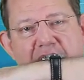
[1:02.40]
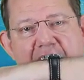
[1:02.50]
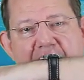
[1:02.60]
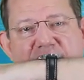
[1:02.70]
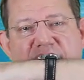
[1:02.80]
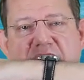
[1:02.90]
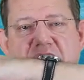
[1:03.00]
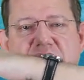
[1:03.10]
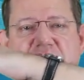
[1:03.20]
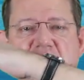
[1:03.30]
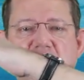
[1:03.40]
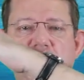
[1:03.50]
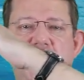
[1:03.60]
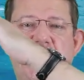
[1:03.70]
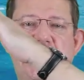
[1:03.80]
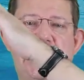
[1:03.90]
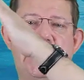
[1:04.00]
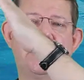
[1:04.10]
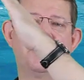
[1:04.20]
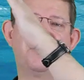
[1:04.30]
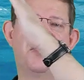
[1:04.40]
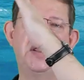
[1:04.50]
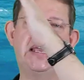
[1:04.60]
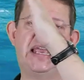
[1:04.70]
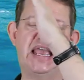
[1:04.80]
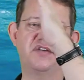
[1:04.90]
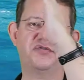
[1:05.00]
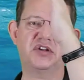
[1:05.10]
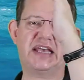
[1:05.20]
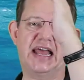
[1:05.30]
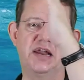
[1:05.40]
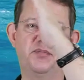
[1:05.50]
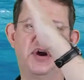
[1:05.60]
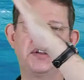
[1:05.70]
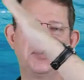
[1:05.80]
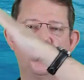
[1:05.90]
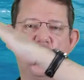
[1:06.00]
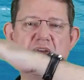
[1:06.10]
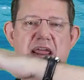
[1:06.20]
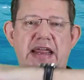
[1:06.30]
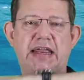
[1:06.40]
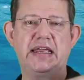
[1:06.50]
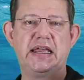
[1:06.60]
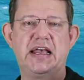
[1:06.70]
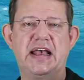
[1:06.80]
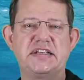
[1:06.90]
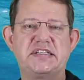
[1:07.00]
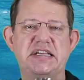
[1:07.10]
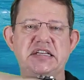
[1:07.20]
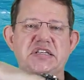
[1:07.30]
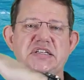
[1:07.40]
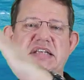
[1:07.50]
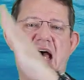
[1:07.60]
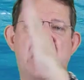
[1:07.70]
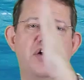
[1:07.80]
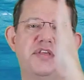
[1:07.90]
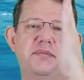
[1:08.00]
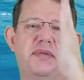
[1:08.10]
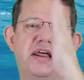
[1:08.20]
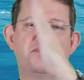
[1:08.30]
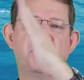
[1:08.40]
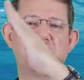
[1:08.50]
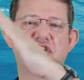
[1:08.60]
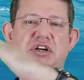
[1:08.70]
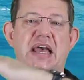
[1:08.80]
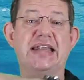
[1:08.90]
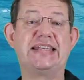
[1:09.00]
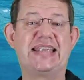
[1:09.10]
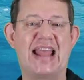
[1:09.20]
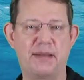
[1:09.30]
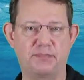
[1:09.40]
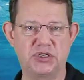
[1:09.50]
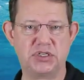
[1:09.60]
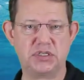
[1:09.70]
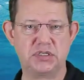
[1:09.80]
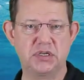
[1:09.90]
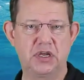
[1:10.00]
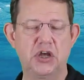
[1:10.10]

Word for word: and then essentially in a very careful calibrated way assesses how their blood pressure adapts